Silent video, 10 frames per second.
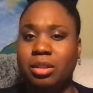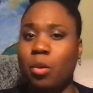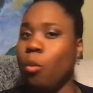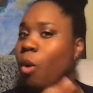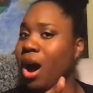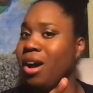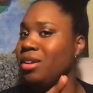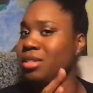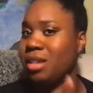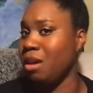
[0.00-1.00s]
Why
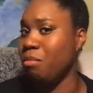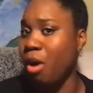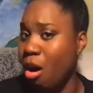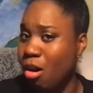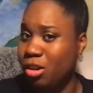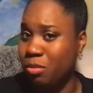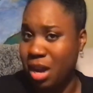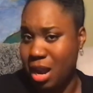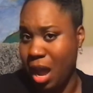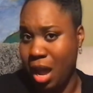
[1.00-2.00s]
St. Paul, you
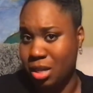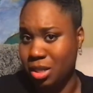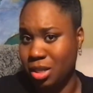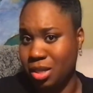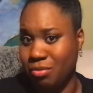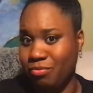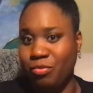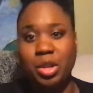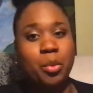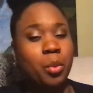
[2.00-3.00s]
might ask?
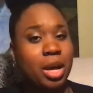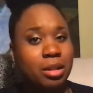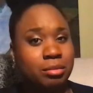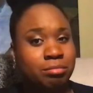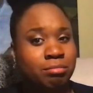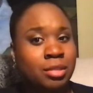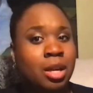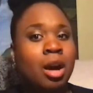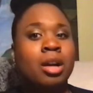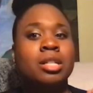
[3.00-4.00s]
Well,
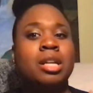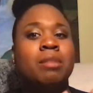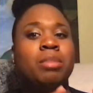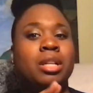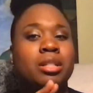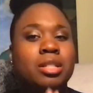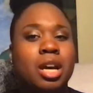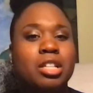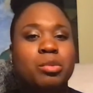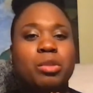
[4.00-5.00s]
August had been in
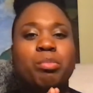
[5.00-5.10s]
touch with